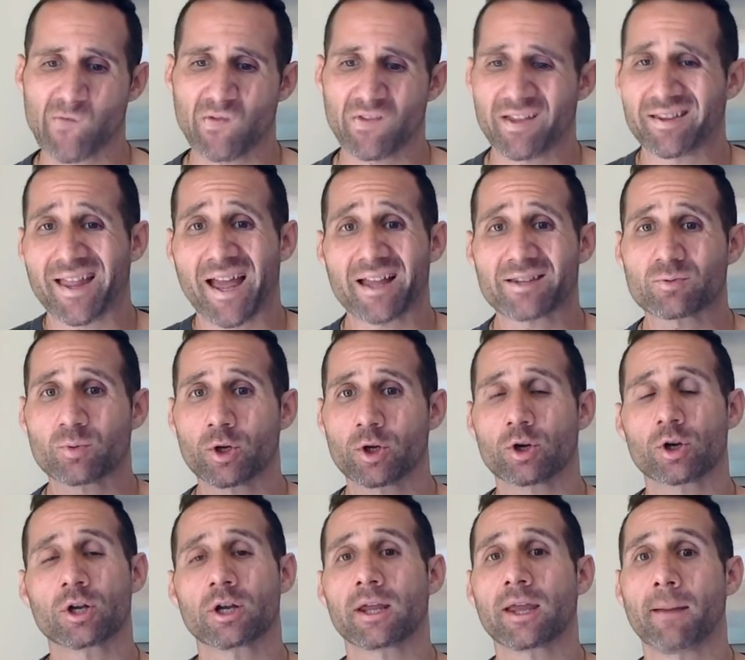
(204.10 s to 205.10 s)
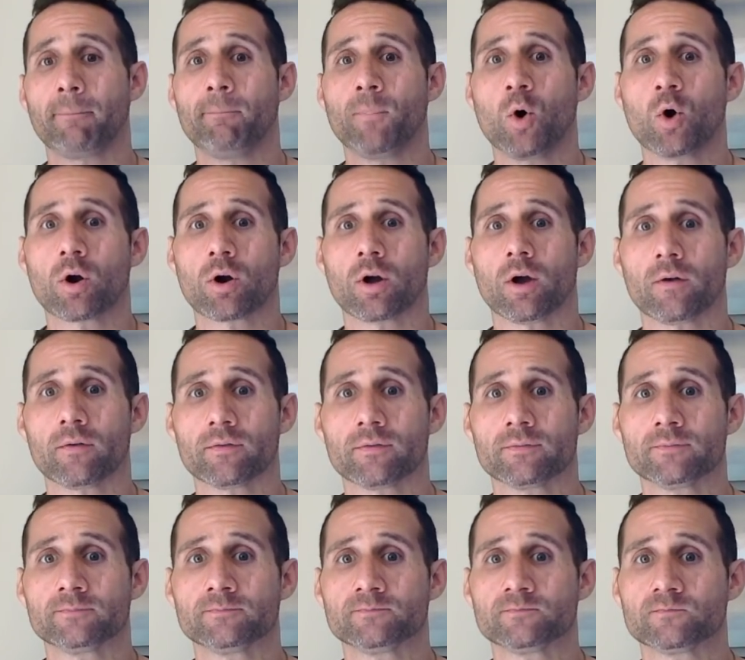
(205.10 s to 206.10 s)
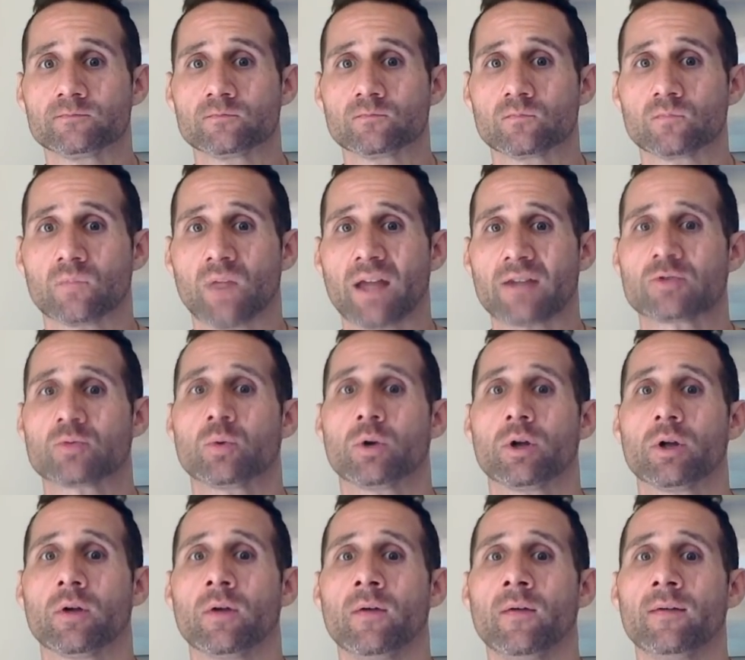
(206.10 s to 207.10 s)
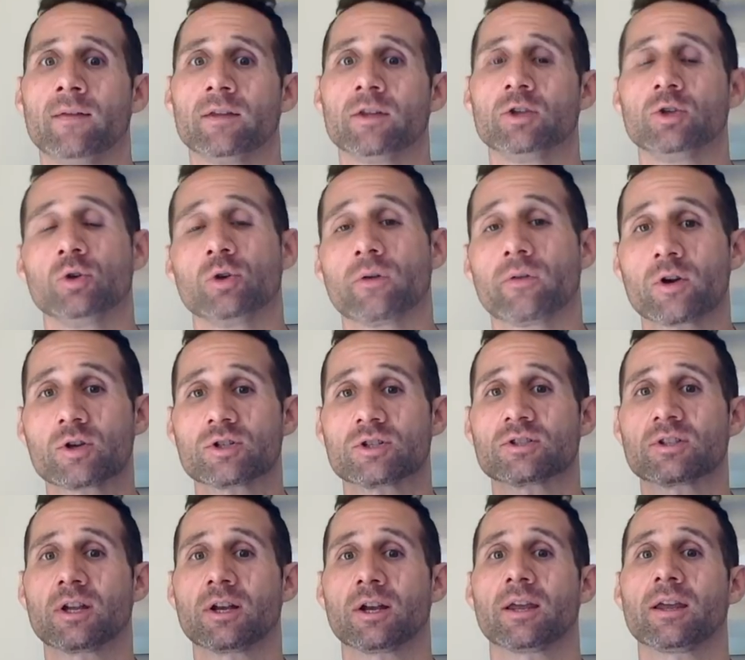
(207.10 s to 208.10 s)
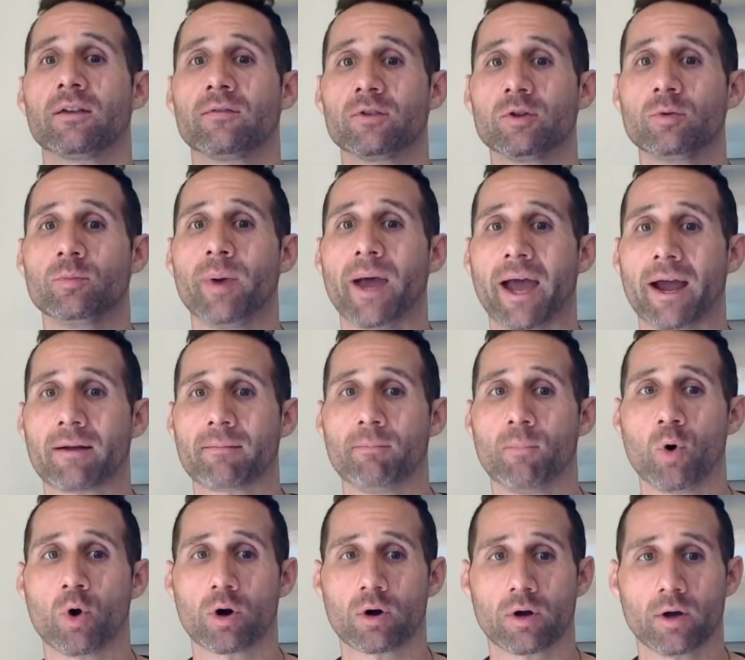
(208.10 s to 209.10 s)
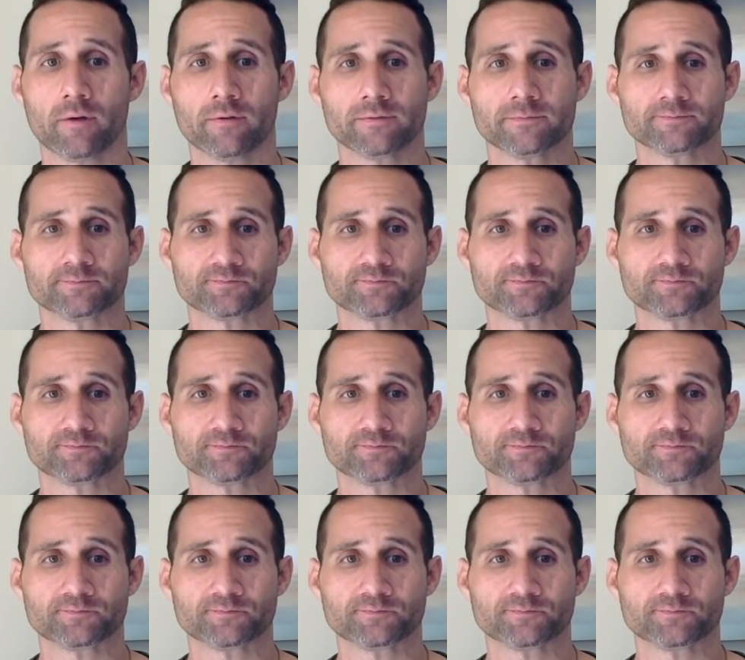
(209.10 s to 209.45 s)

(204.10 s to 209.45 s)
then that's what you're going to get more of. That's what the universe is going to give you back more of.